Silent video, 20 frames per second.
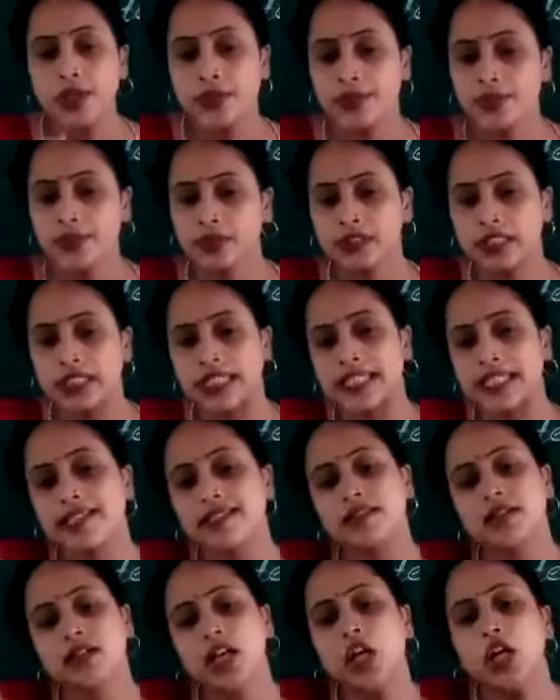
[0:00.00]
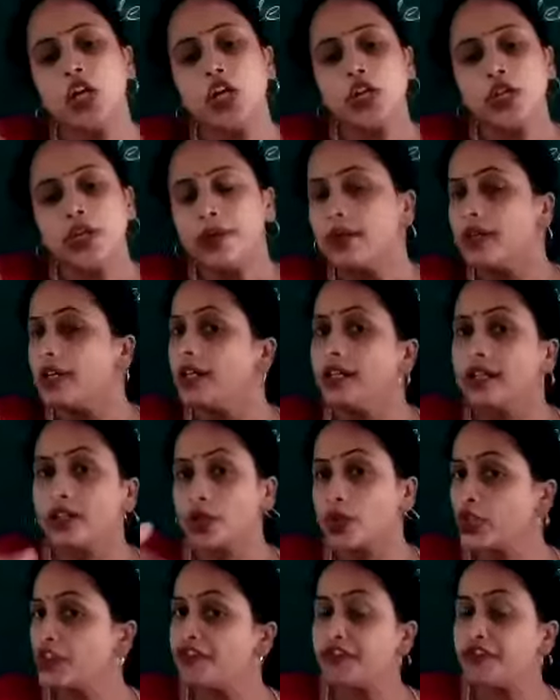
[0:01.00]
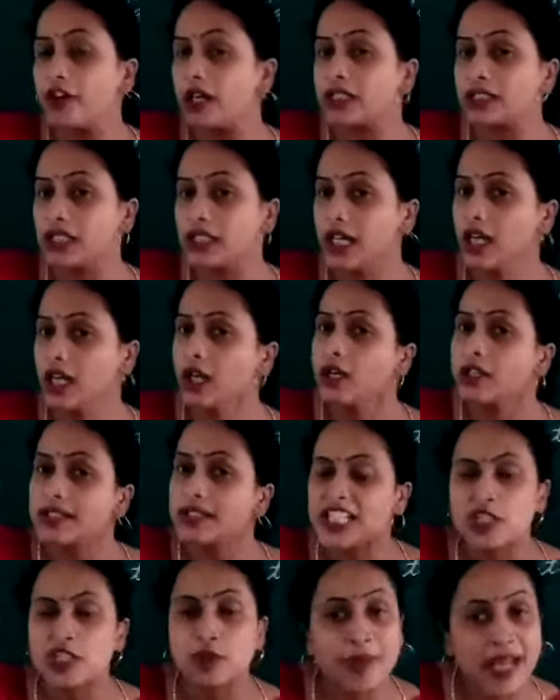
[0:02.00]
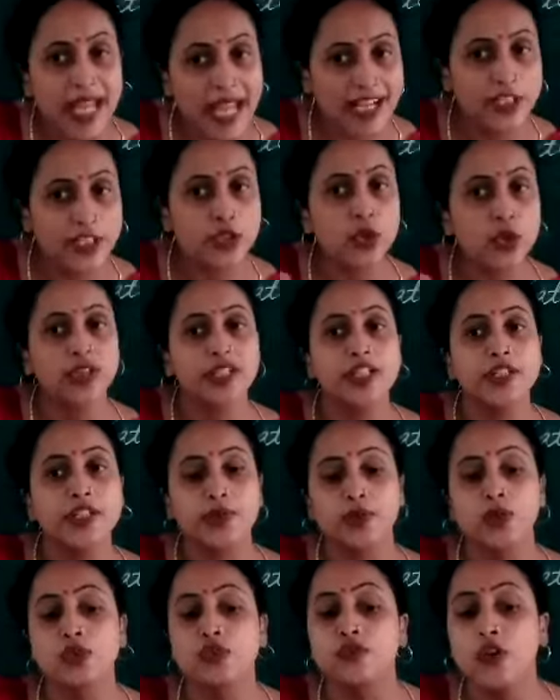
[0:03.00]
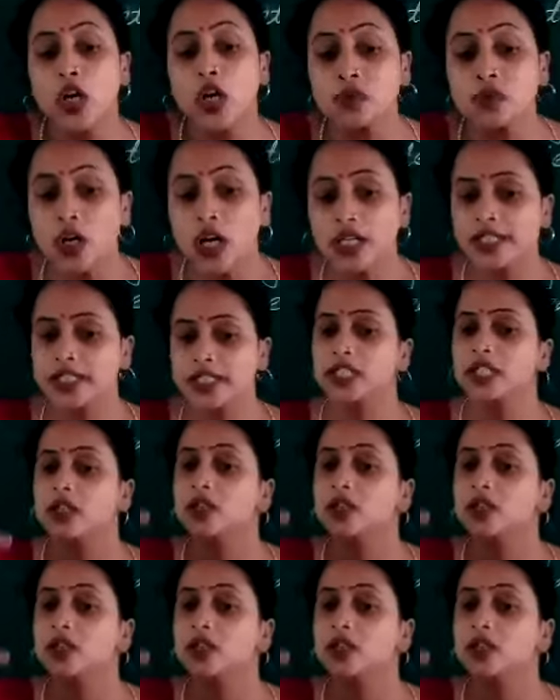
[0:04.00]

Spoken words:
So this is good for this black soil is good for what?